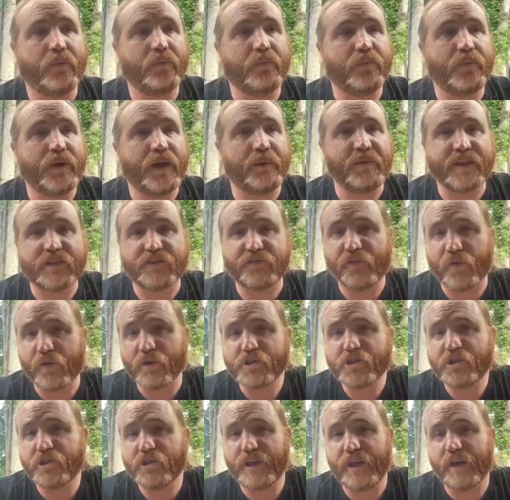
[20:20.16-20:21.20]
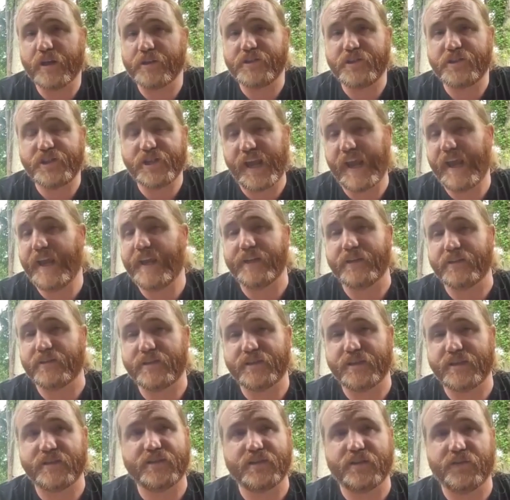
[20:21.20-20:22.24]
mean, it's virtually unchanged
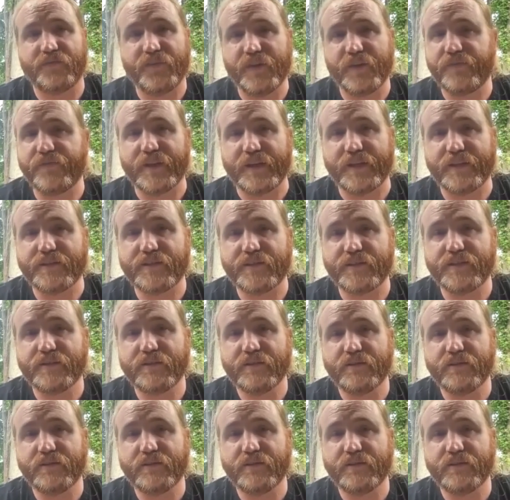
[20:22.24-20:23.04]
since the 50s.